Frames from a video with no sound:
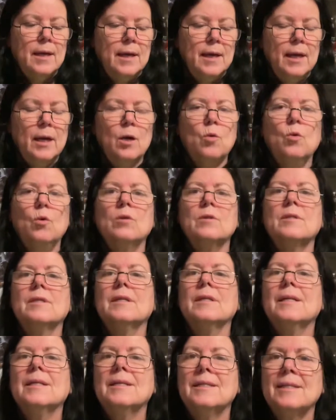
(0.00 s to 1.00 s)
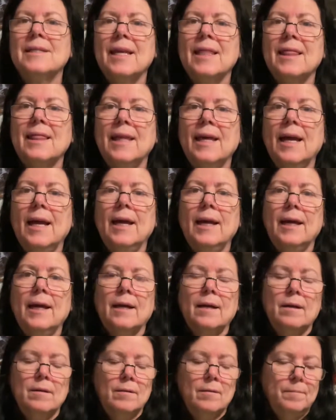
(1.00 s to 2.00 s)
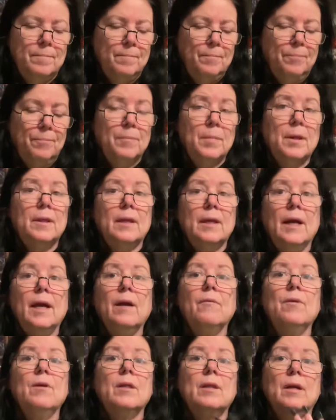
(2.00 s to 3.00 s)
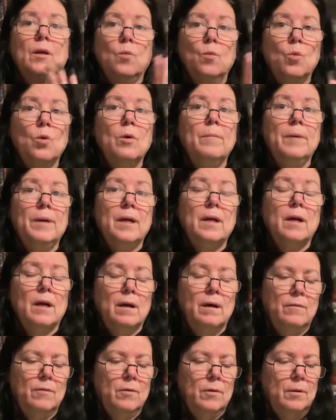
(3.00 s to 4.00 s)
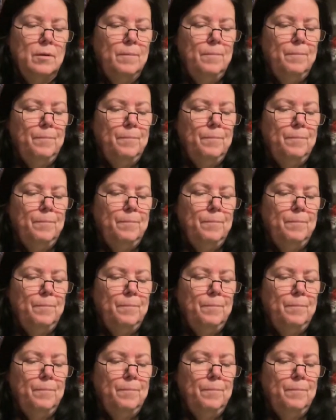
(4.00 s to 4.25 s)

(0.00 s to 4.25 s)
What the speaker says: equals synthetic, but everything will be covered.